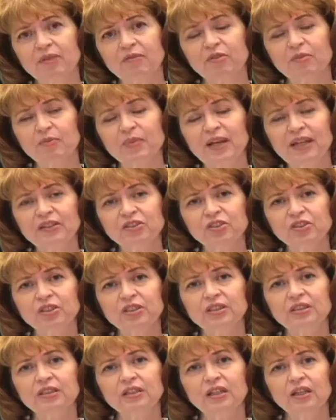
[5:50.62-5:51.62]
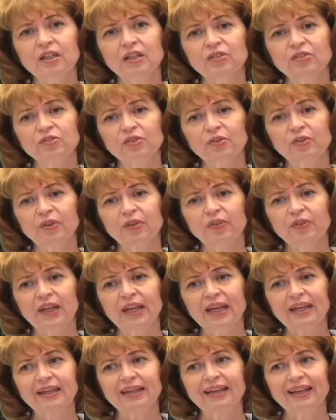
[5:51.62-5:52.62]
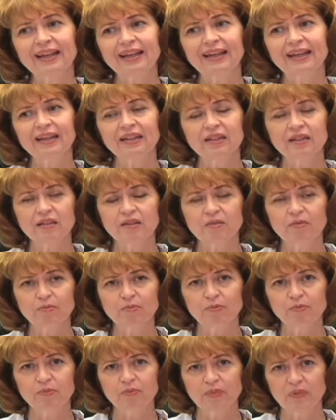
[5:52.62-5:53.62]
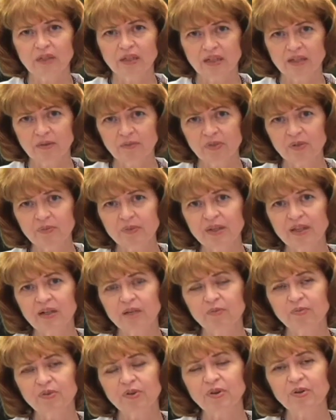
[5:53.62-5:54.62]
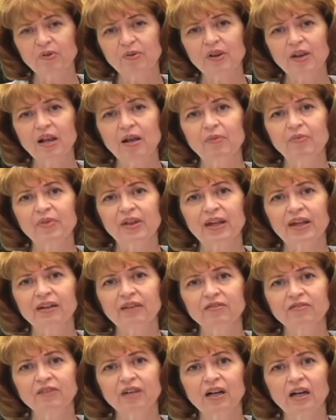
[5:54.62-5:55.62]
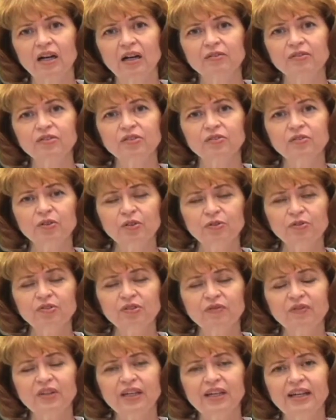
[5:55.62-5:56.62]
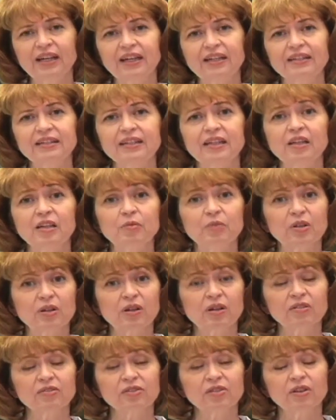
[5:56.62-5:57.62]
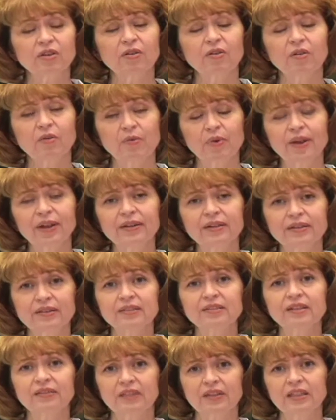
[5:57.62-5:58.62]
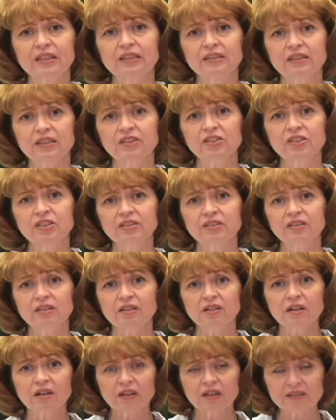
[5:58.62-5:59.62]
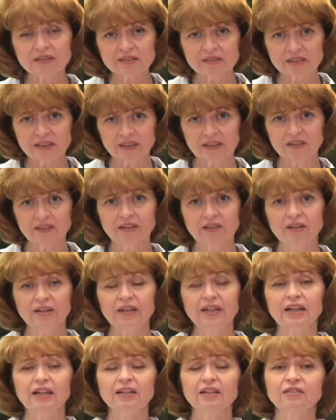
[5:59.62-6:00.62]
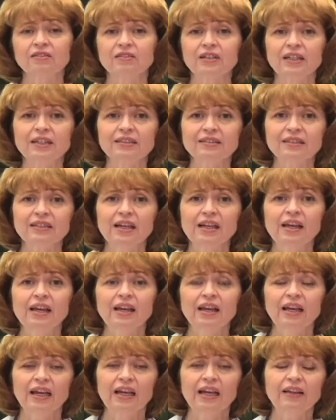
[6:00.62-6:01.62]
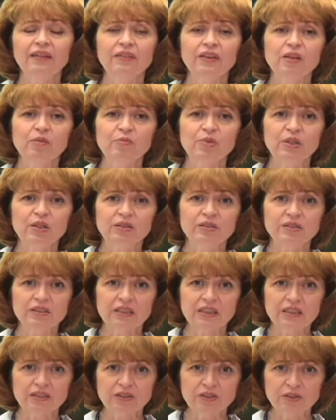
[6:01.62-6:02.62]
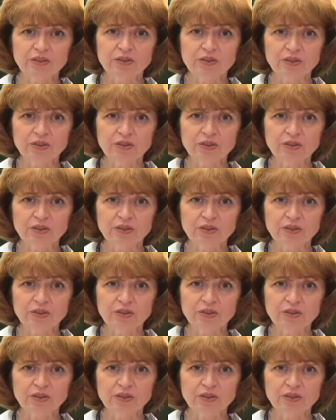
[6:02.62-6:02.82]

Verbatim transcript: information, so that they can implement a program that involves use of the AED, but also awareness of the conditions that cause sudden cardiac arrest and the ability to